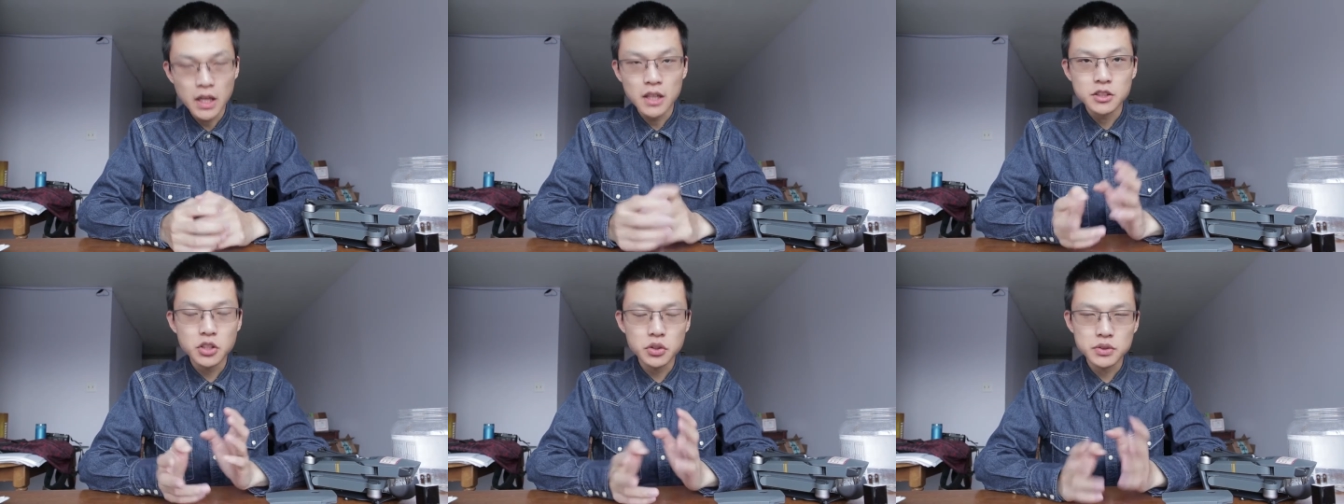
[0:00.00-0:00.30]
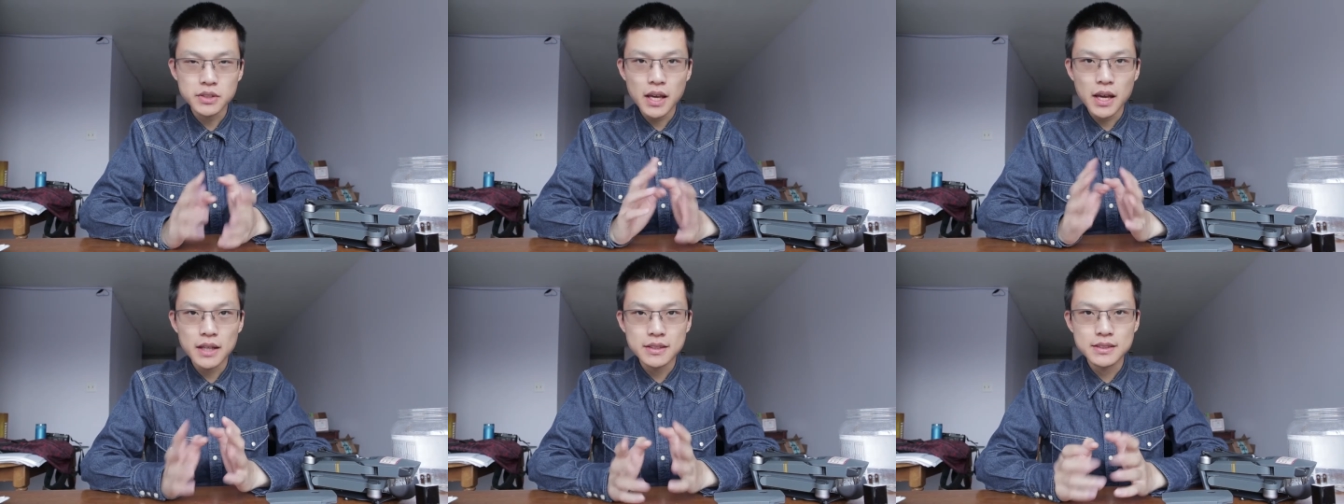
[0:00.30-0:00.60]
So
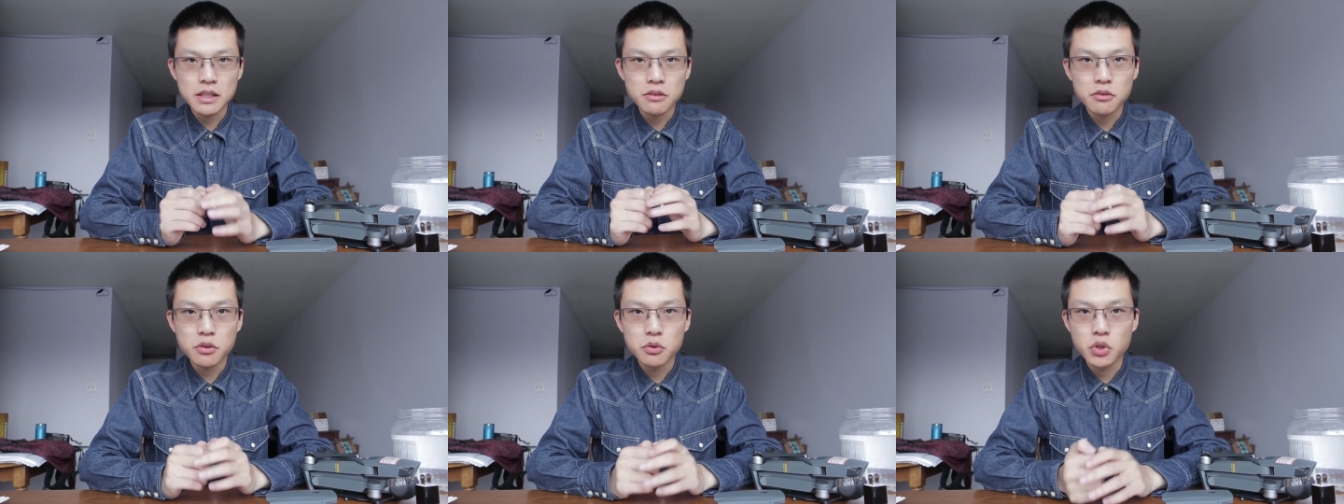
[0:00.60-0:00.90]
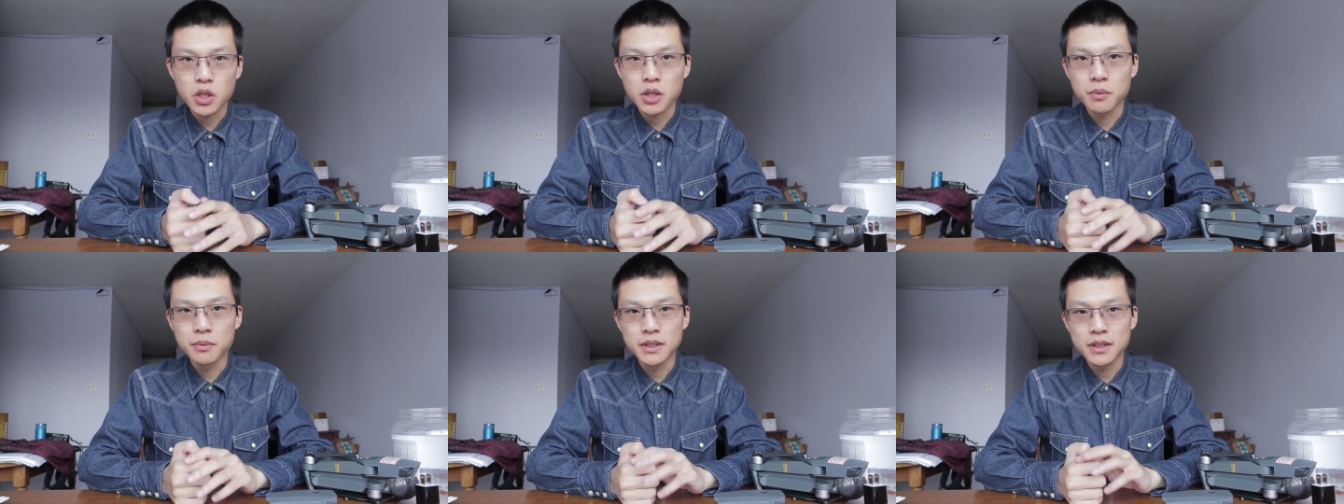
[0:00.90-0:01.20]
there are several
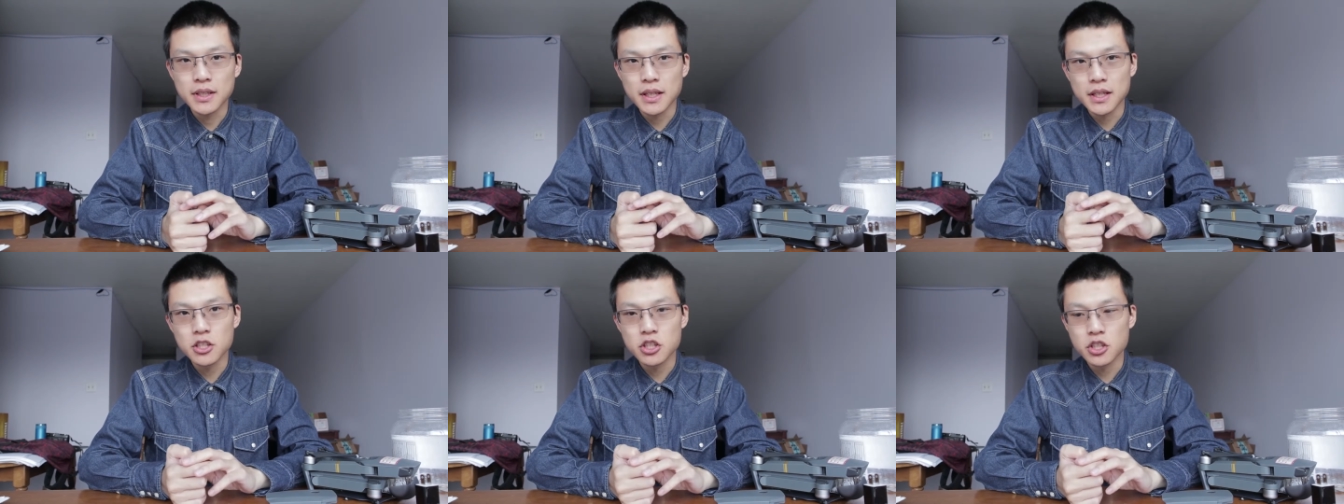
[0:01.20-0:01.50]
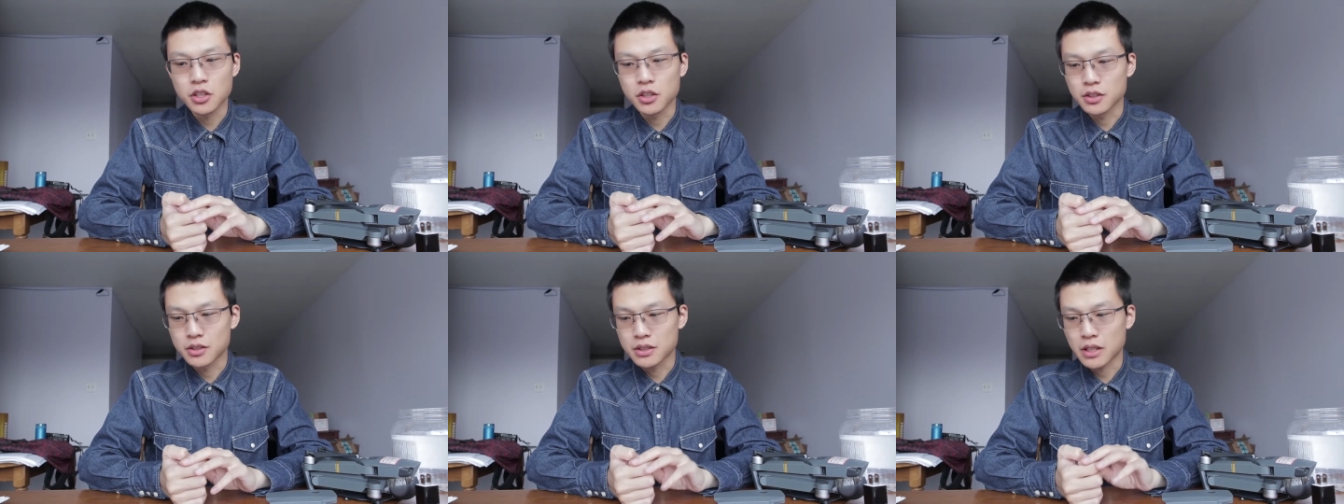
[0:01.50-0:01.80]

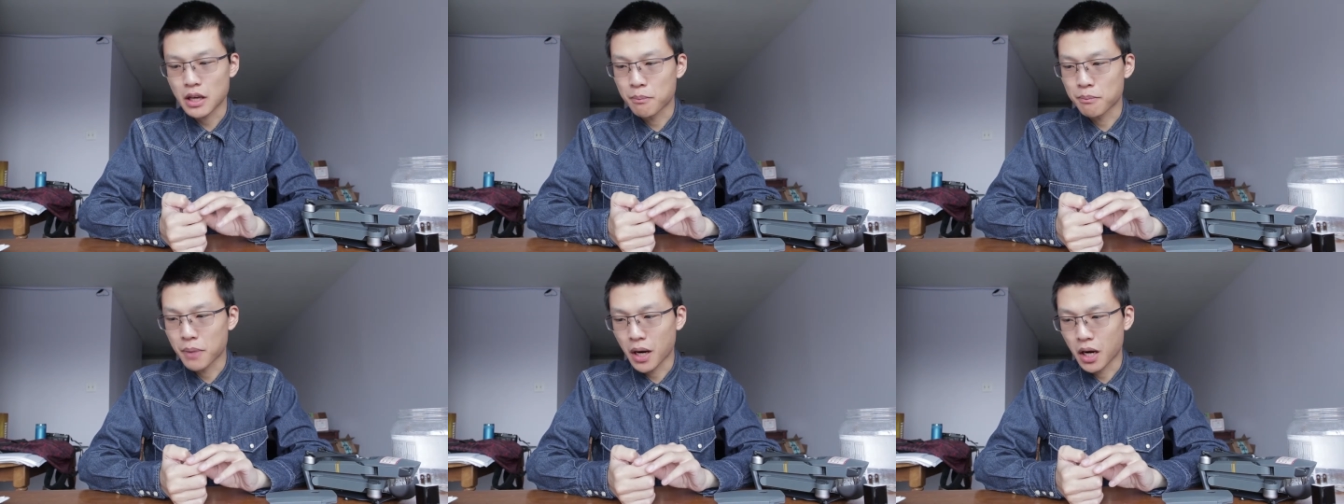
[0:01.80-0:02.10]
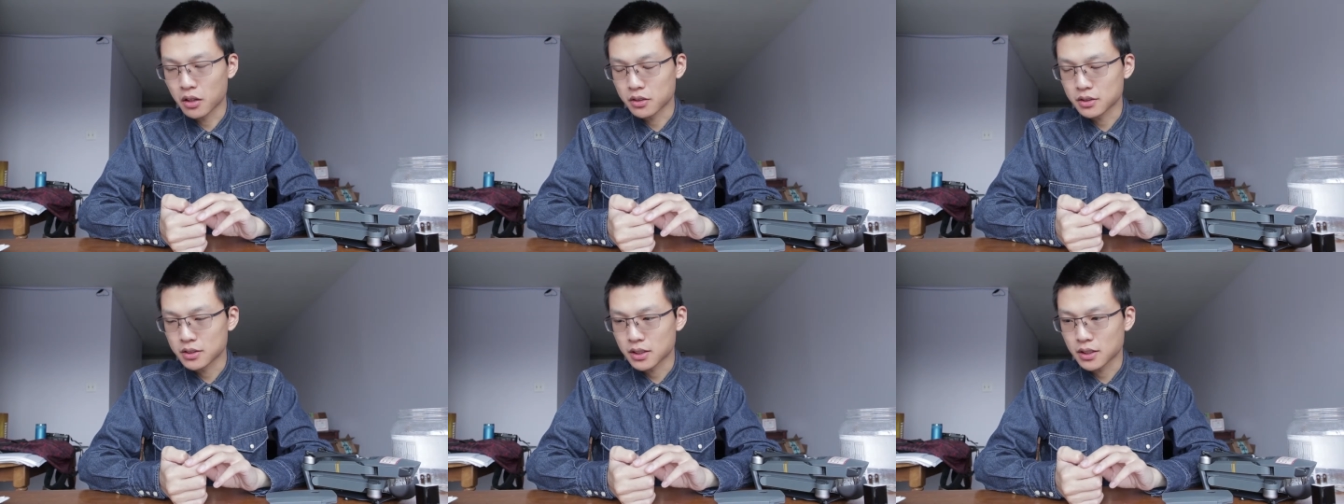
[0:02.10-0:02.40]
recommendations
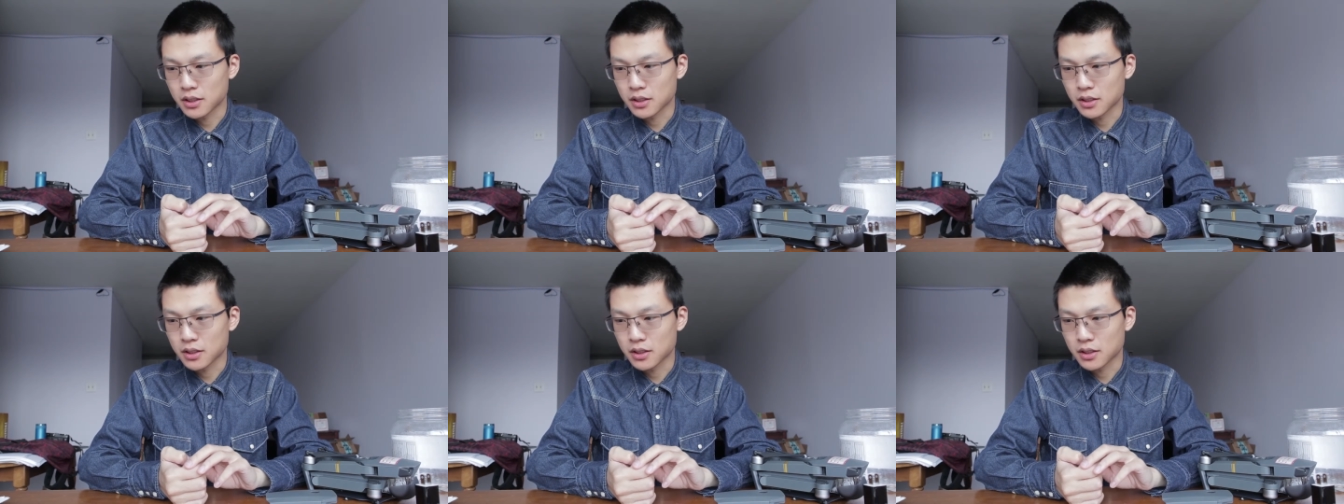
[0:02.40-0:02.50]
about